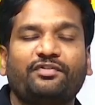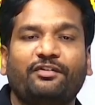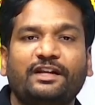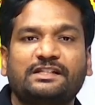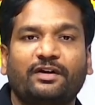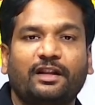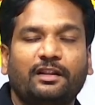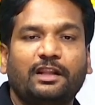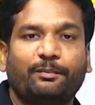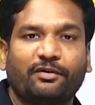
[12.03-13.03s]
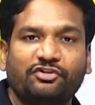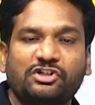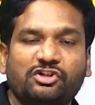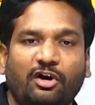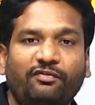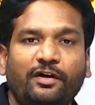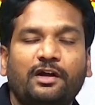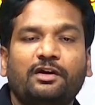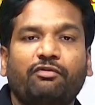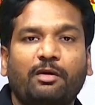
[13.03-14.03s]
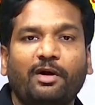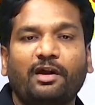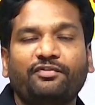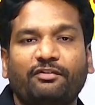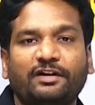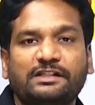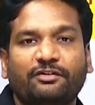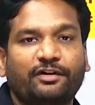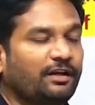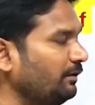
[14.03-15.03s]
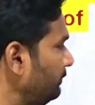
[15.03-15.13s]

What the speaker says: of 1717. The provisions of Farman of 1717.